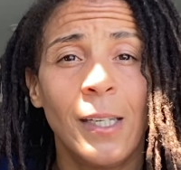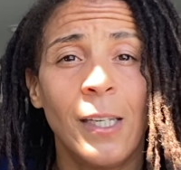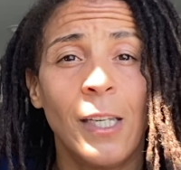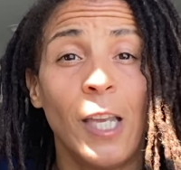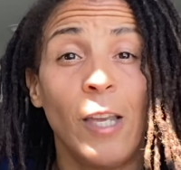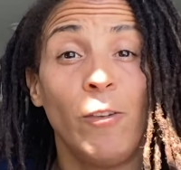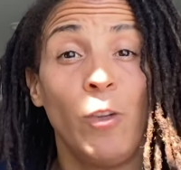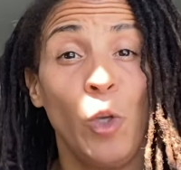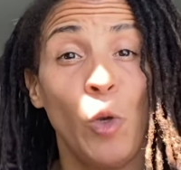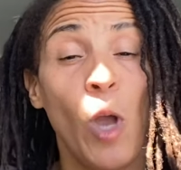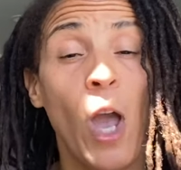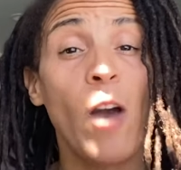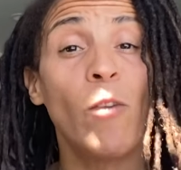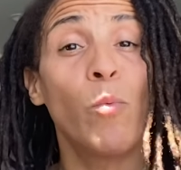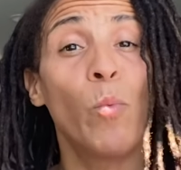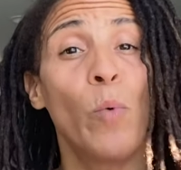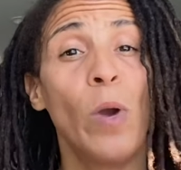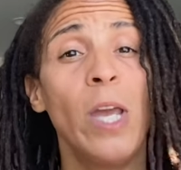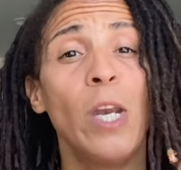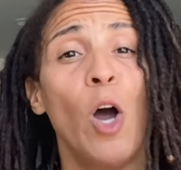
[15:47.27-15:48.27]
if you
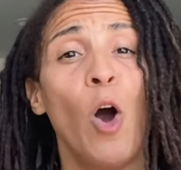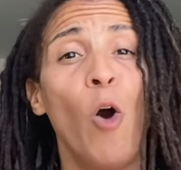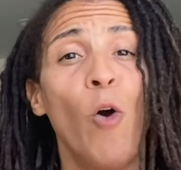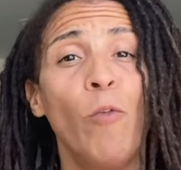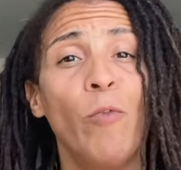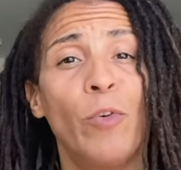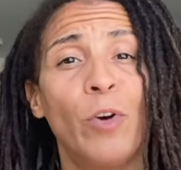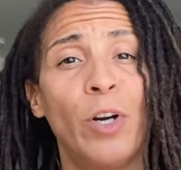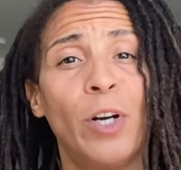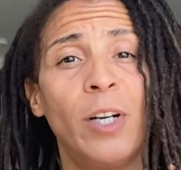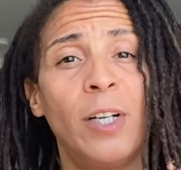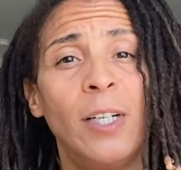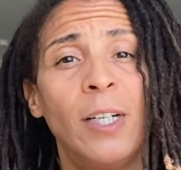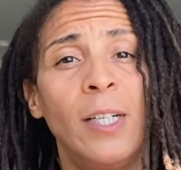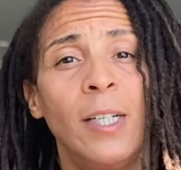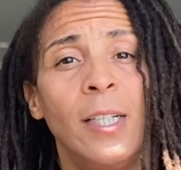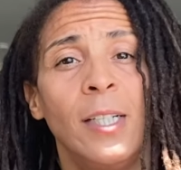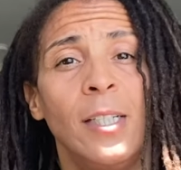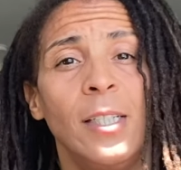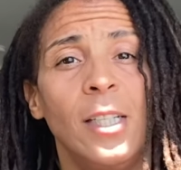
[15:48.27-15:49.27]
have went over,
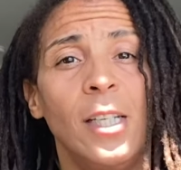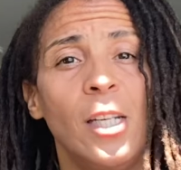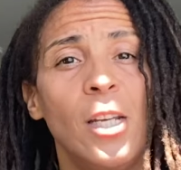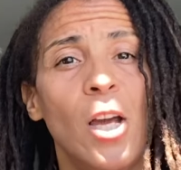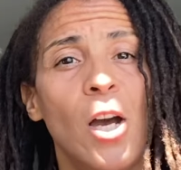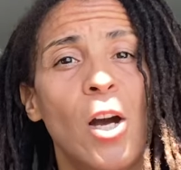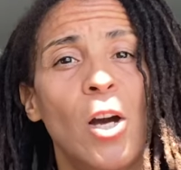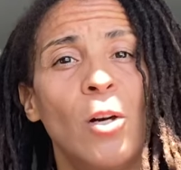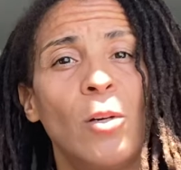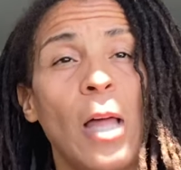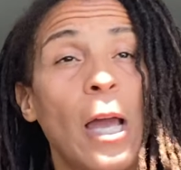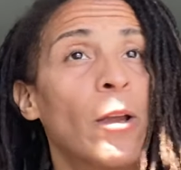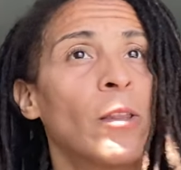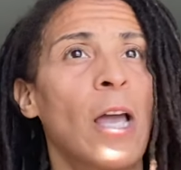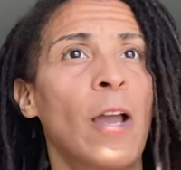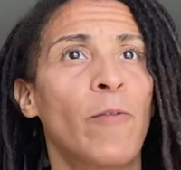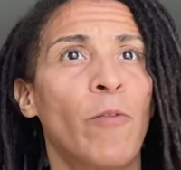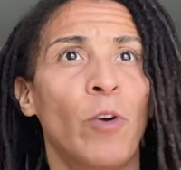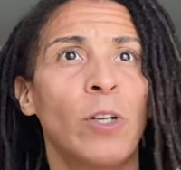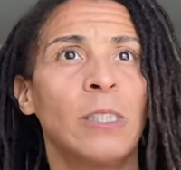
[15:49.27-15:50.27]
you know, like,
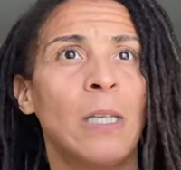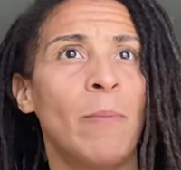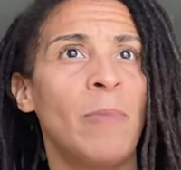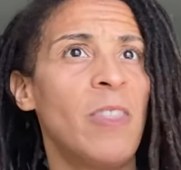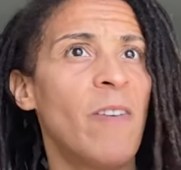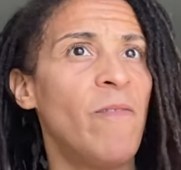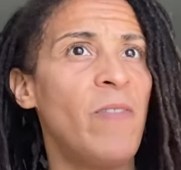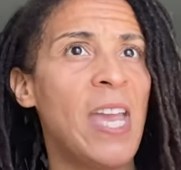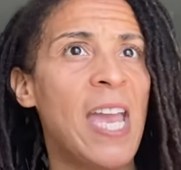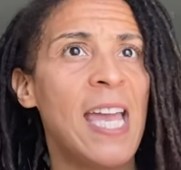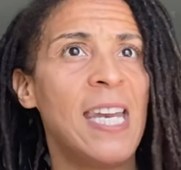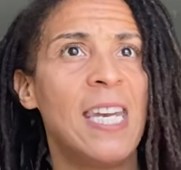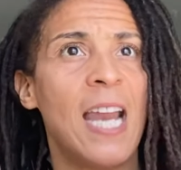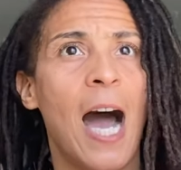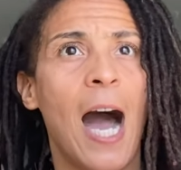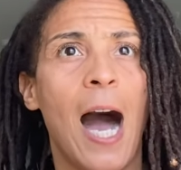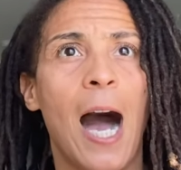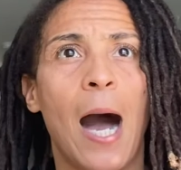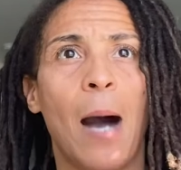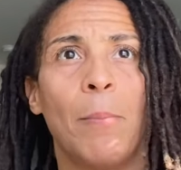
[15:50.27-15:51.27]
like for example, the
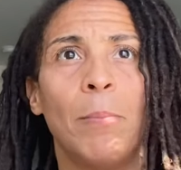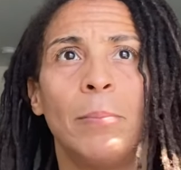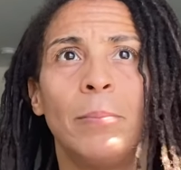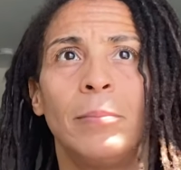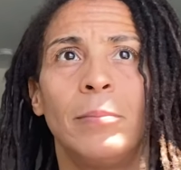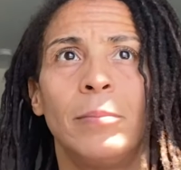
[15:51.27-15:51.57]
Vietnam,